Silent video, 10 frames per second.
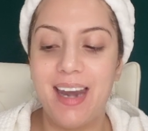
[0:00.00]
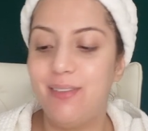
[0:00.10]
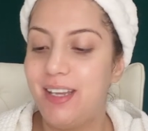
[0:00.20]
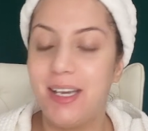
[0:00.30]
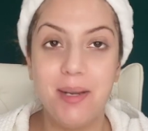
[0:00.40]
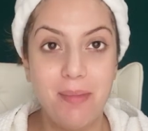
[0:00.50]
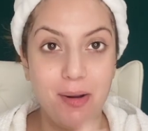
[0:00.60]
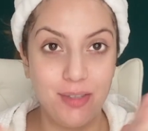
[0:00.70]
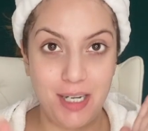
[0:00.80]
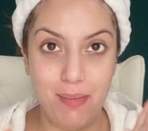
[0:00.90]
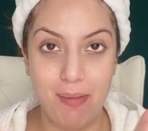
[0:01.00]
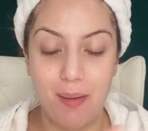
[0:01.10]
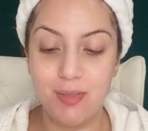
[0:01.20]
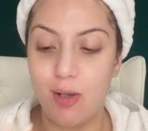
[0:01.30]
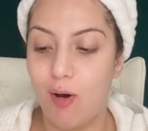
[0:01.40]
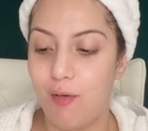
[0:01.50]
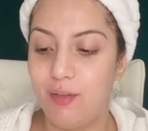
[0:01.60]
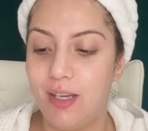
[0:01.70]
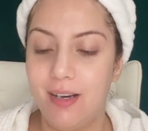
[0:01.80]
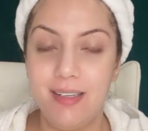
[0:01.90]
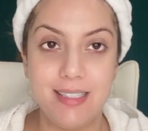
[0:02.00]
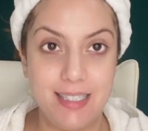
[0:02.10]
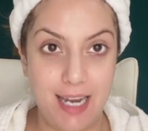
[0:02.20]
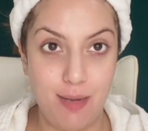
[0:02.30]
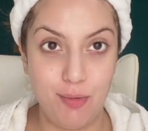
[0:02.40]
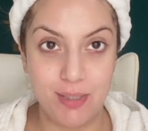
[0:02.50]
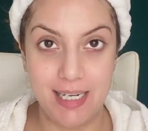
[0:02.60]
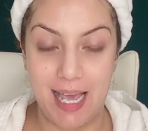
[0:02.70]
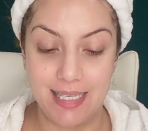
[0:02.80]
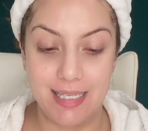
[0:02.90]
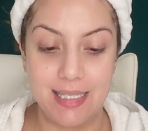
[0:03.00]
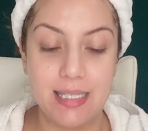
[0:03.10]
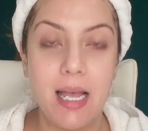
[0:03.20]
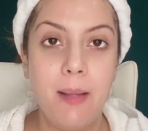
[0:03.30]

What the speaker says: I've taken about 3 pumps of the snail mucin essence.